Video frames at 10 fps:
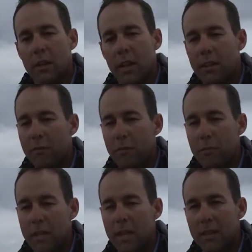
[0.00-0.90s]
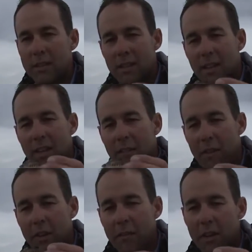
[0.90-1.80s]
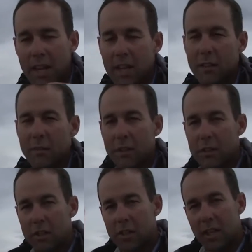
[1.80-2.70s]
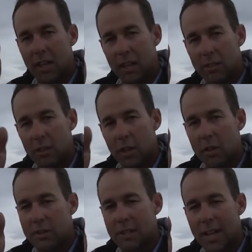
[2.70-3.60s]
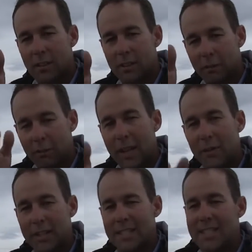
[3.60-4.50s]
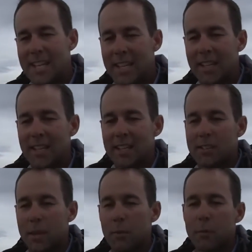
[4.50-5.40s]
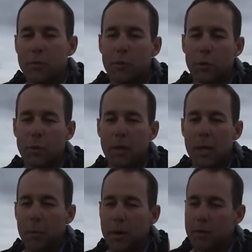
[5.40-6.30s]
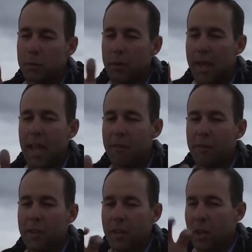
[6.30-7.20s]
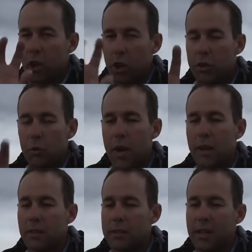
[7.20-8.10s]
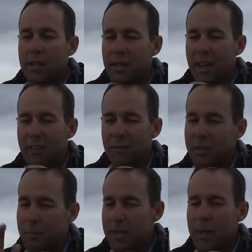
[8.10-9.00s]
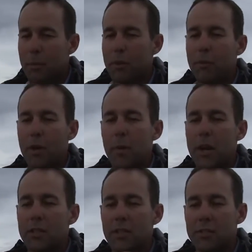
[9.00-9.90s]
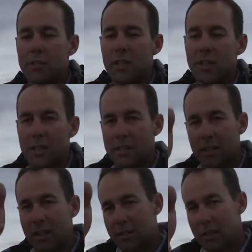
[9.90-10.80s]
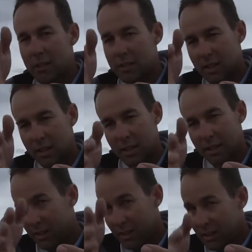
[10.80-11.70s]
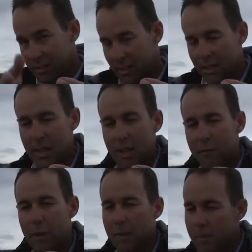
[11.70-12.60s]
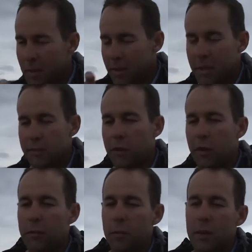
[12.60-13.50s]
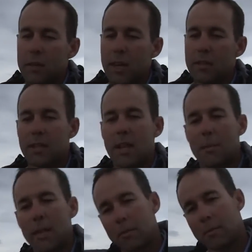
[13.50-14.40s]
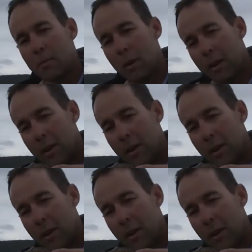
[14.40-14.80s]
And for me, that's a very, very handy feature. Just getting that slow, subtle, fluttering sink sometimes fools the bigger predators when they have heard the rattle and picked up on the vibration. They've seen this, and then it starts subtly sinking down in front of them. That's very often what it takes to come and get them to bite.